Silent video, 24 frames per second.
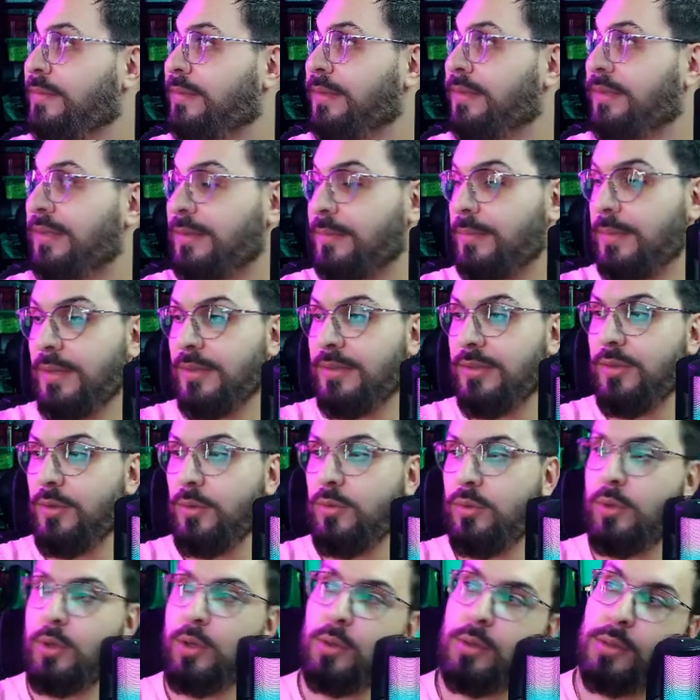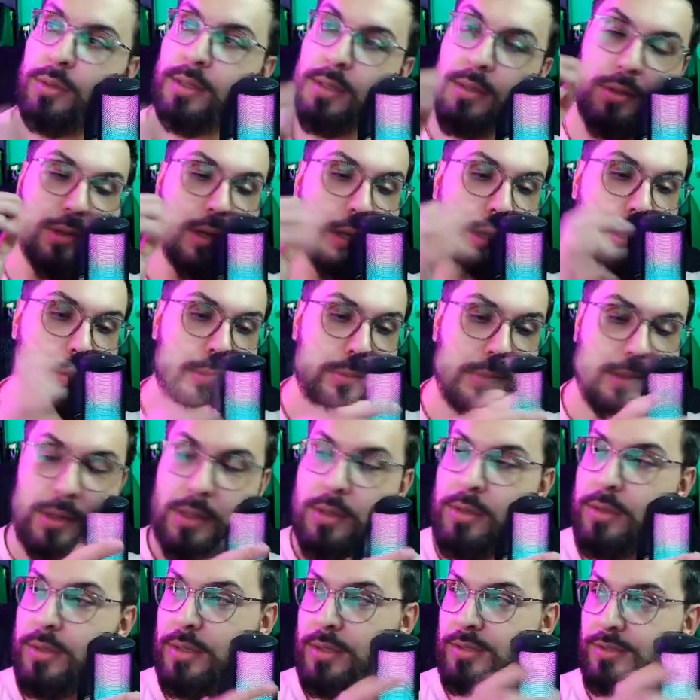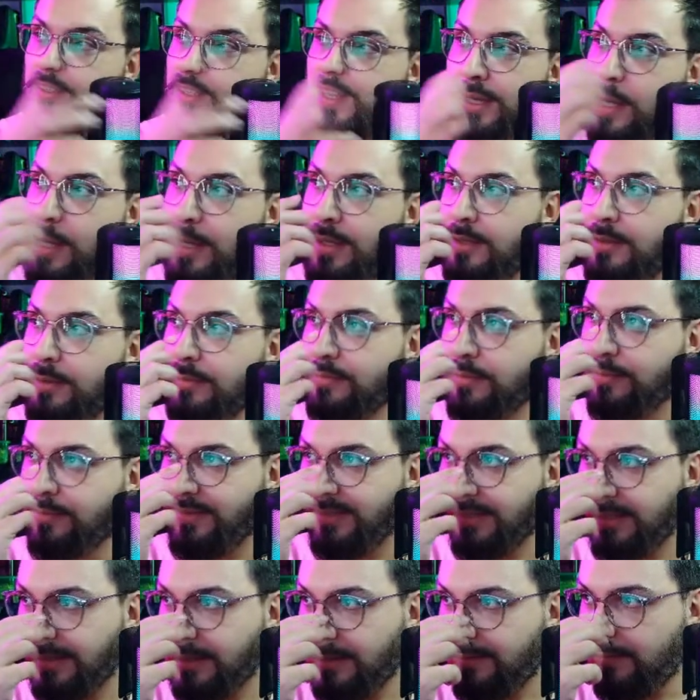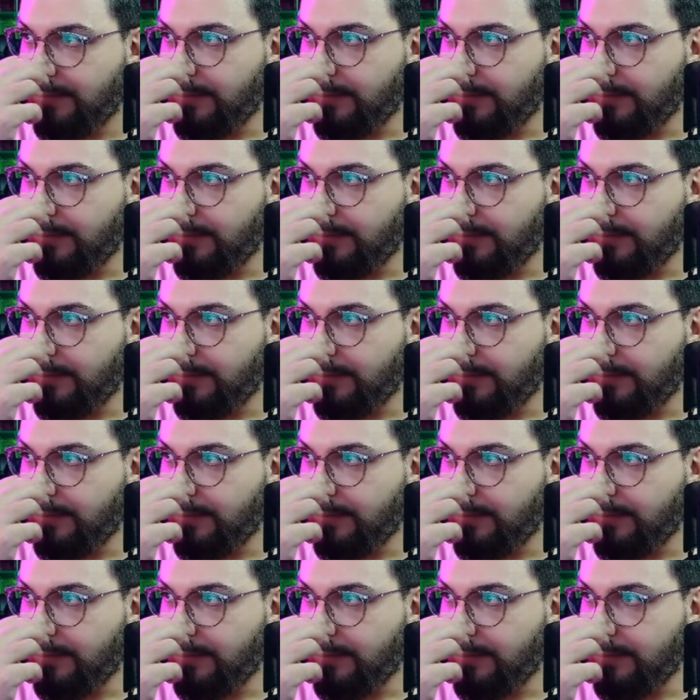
It's been so long since I configured this guy here for me.